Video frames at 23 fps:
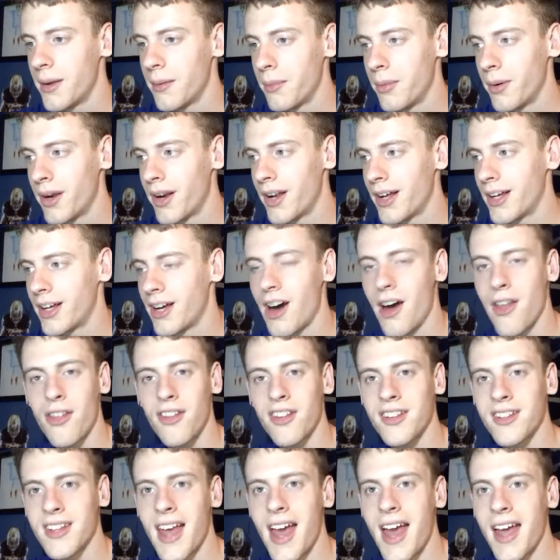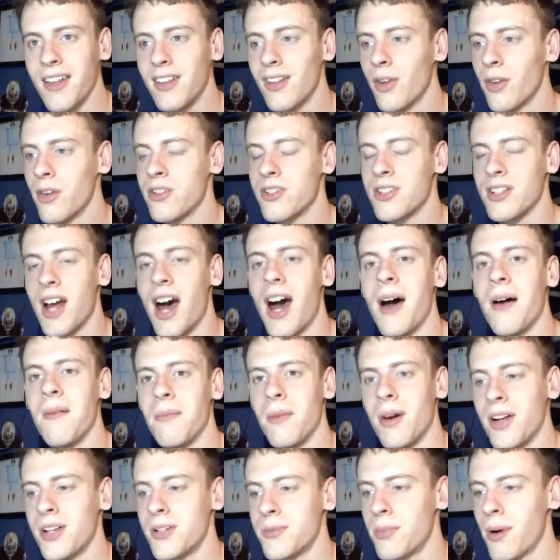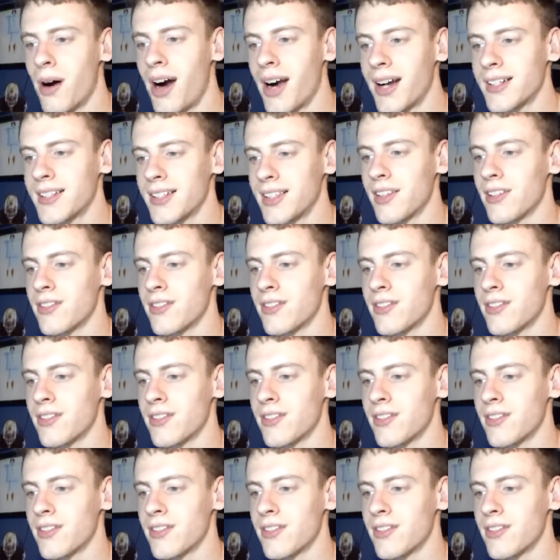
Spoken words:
But other than that, though, there's not much boxing.